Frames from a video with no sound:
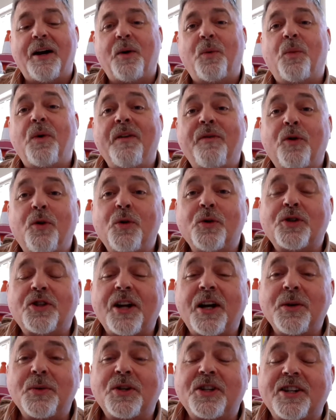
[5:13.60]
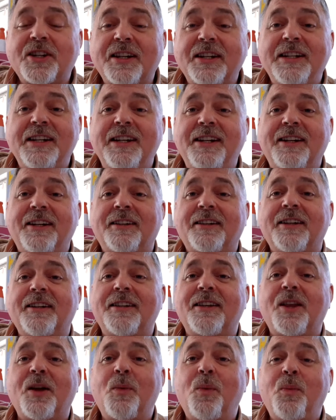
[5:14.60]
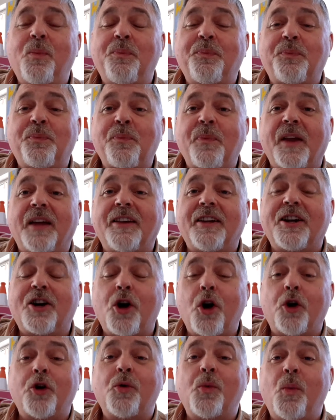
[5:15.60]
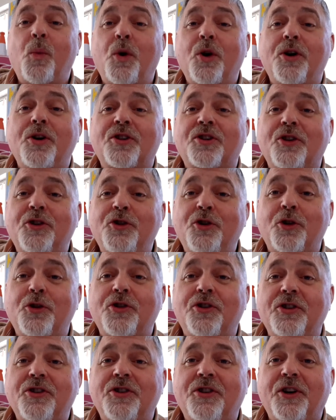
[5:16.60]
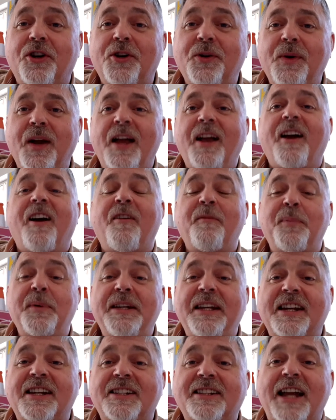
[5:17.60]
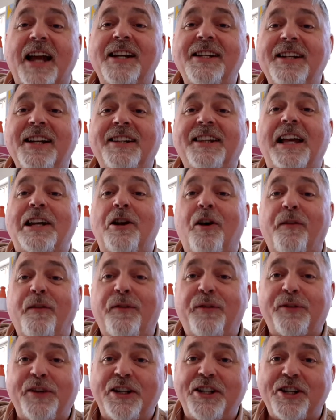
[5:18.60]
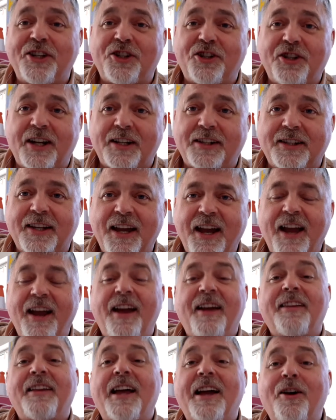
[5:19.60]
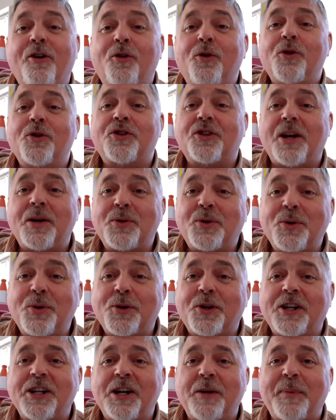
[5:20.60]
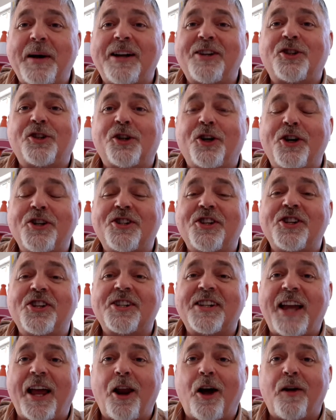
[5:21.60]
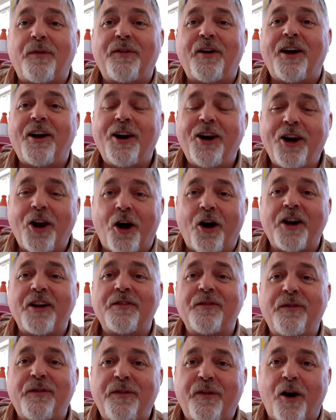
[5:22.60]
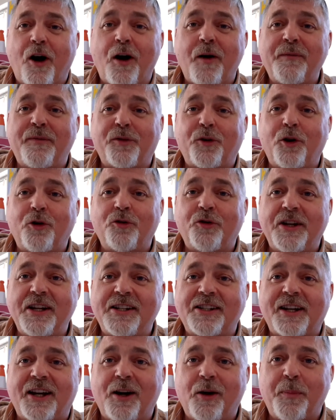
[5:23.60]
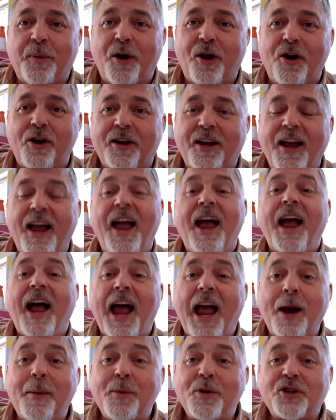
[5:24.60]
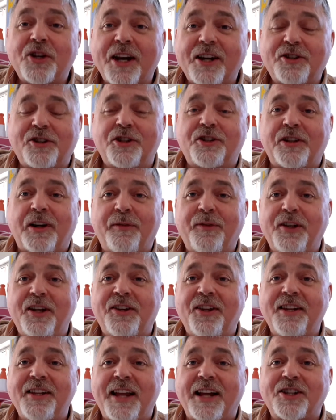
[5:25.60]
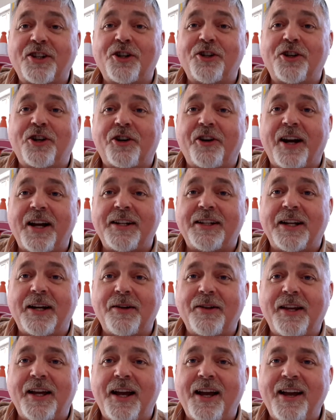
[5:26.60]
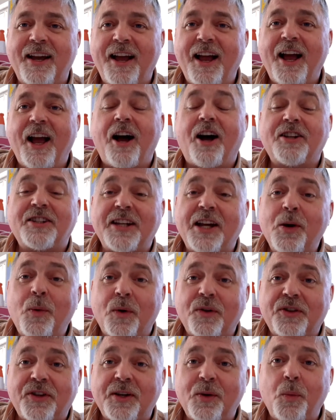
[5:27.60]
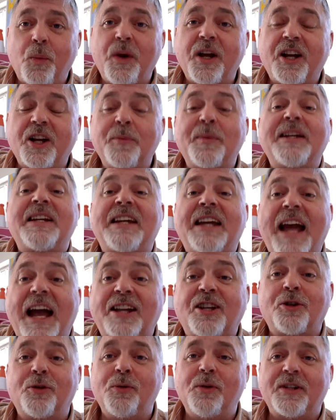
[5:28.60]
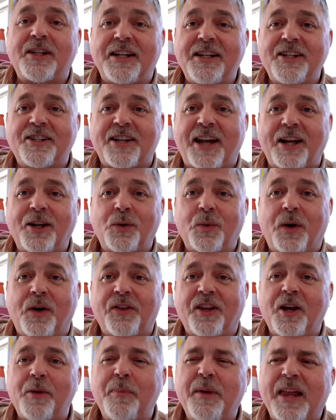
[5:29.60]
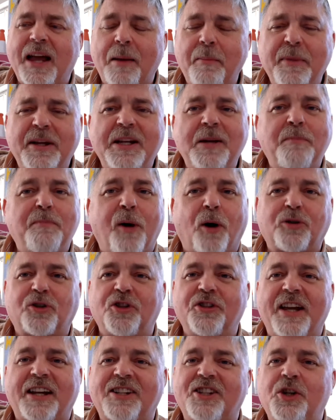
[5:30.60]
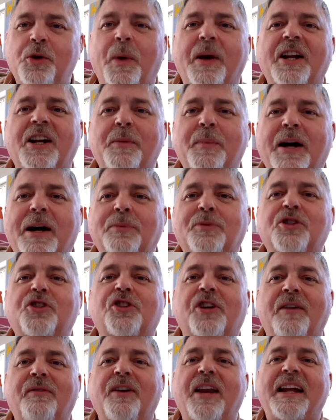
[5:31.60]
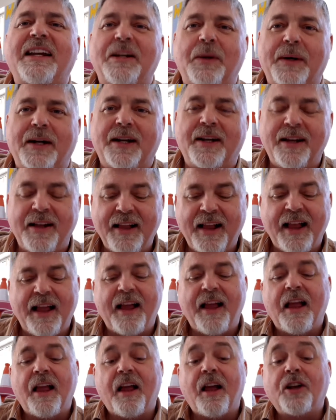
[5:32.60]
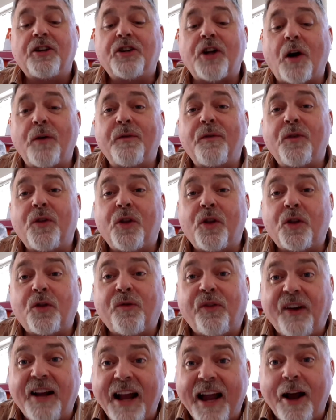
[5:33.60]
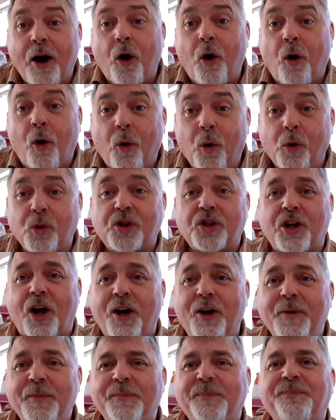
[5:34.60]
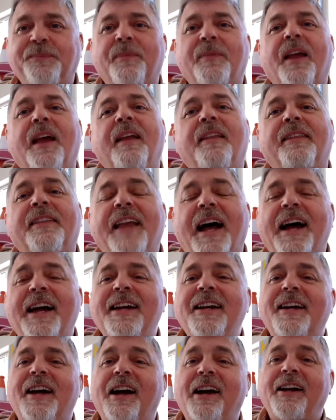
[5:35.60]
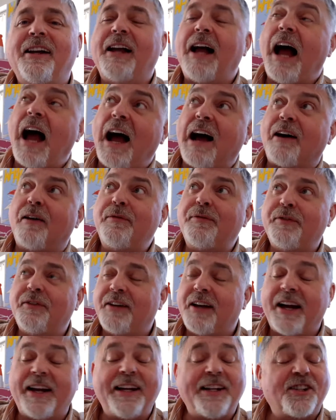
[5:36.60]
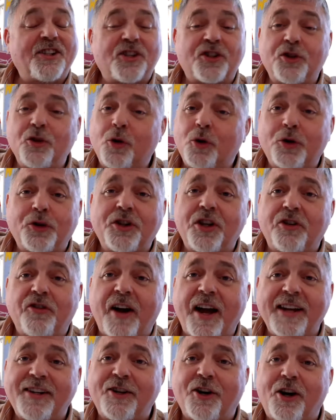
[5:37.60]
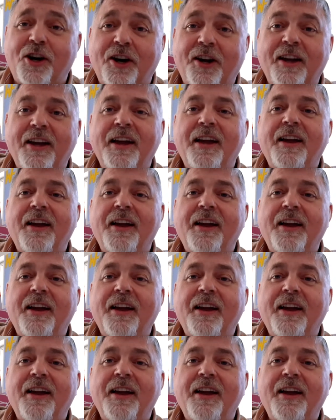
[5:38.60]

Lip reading: We've also seen that the current works on Junction 2 have been extended. They're not finished yet. They're also talking about trying to sell off Lion Farm for a retail park. How much extra traffic do you think that's going to create down there? I'll tell you one thing, we're going to be kettled in Sandwell. There'll be that many bottlenecks you ain't going to be able to travel anywhere. Don't forget, also, they have, and it's snuck under the radar,